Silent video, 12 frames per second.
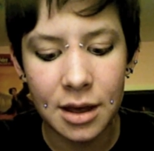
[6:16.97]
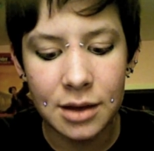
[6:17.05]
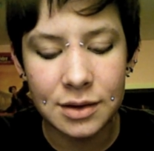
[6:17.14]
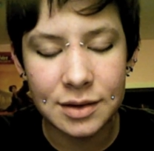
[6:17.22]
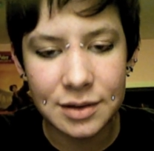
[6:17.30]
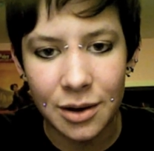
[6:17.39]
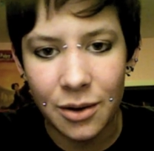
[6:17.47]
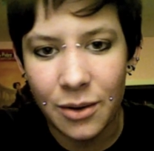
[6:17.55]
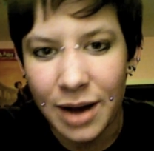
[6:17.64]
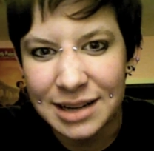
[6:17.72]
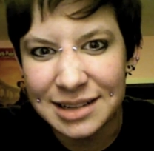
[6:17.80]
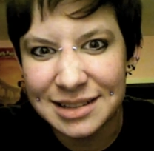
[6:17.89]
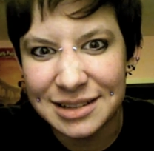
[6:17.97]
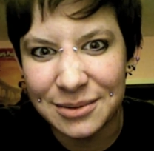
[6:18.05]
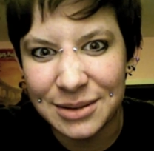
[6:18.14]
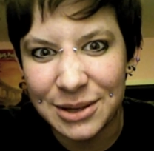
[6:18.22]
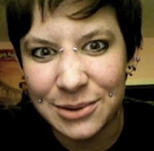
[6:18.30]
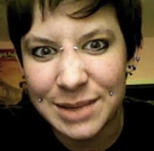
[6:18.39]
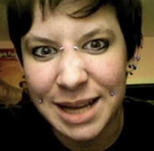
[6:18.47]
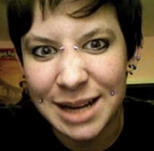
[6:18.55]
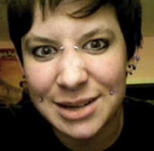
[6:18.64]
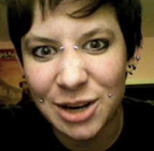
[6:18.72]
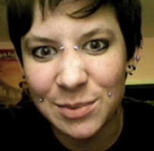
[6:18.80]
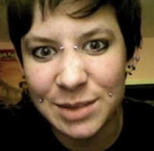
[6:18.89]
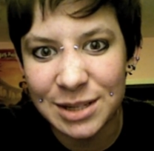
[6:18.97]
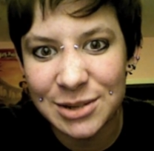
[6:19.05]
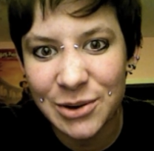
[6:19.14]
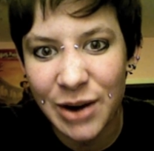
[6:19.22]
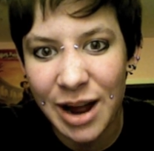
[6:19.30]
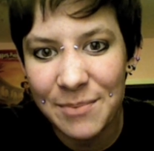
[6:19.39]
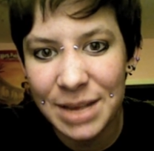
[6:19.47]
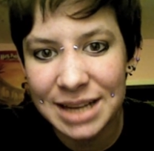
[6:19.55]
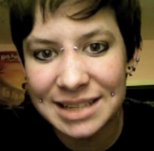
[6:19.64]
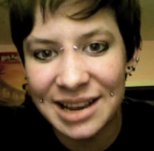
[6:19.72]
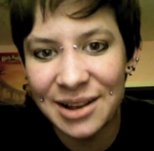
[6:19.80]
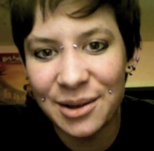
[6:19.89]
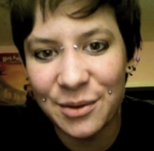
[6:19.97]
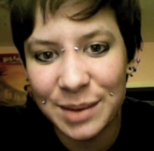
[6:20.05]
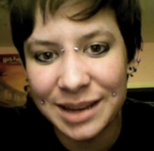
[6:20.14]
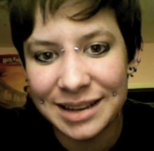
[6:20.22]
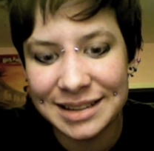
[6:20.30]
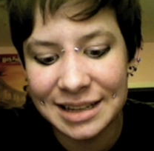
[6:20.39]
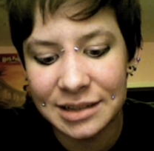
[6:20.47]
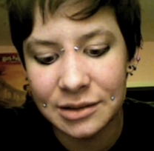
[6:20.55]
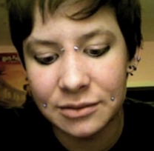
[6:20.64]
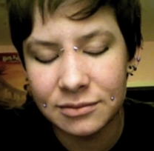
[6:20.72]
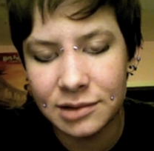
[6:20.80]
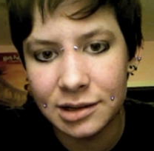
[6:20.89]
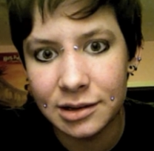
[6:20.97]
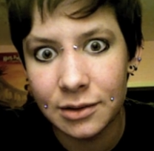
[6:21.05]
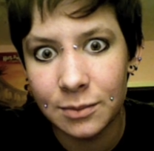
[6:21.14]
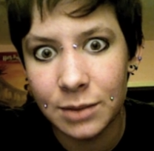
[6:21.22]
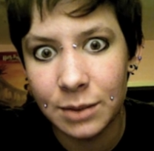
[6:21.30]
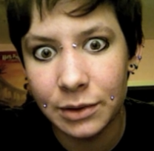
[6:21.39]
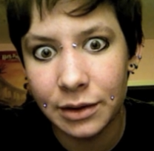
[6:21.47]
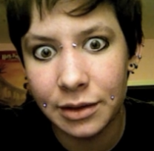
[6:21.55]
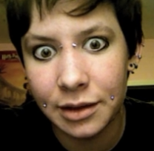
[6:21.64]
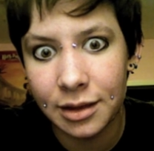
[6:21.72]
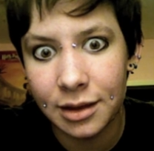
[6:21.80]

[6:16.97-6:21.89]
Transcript: So I just don't use that term to describe myself because I don't want other people to think